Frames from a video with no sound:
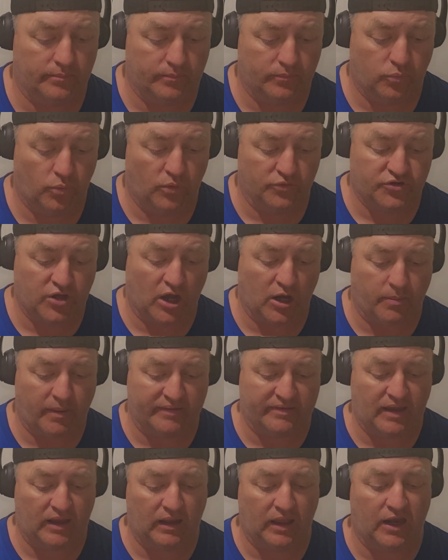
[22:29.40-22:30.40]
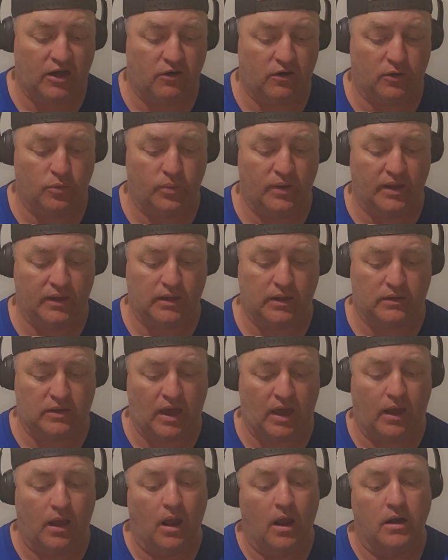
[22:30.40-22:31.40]
We'll talk about that later in the week.
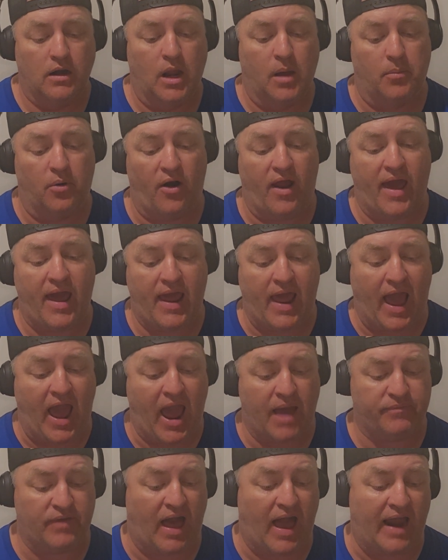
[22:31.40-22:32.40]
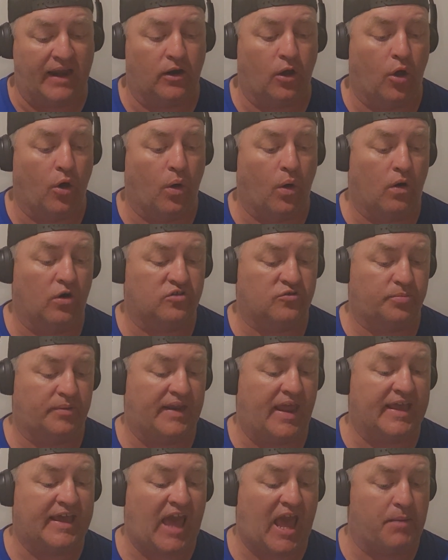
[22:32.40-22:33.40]
Okay, number 8, I have the Idaho Horsemen.
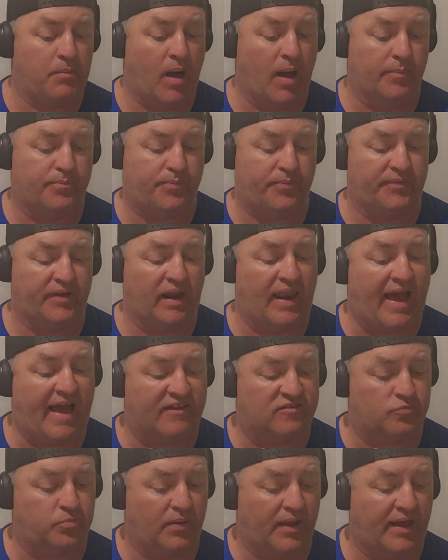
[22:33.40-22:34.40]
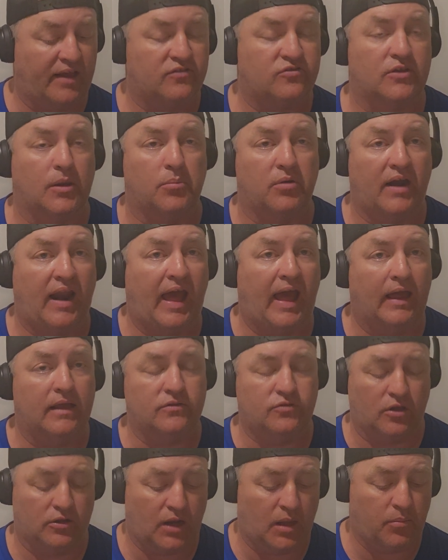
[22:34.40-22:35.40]
They came up from the last place, number
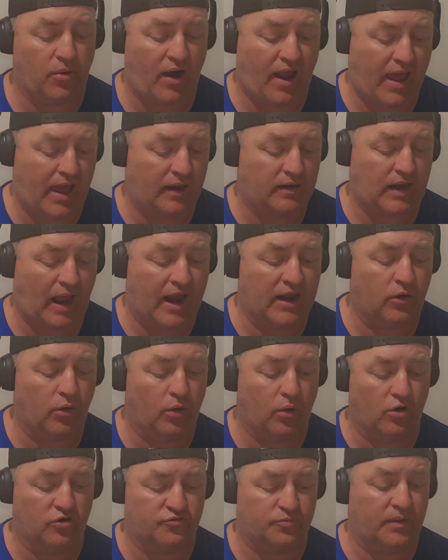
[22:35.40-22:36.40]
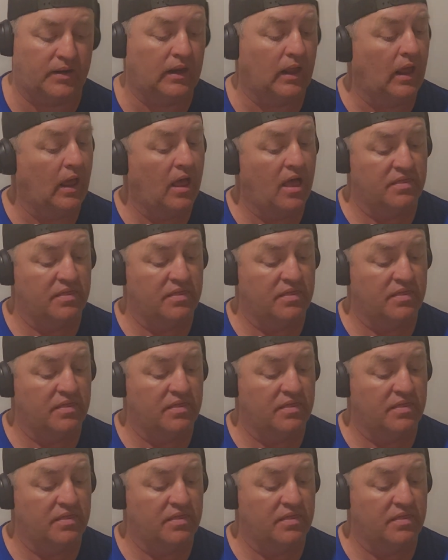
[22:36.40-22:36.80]
9, to number 8, Idaho Horsemen.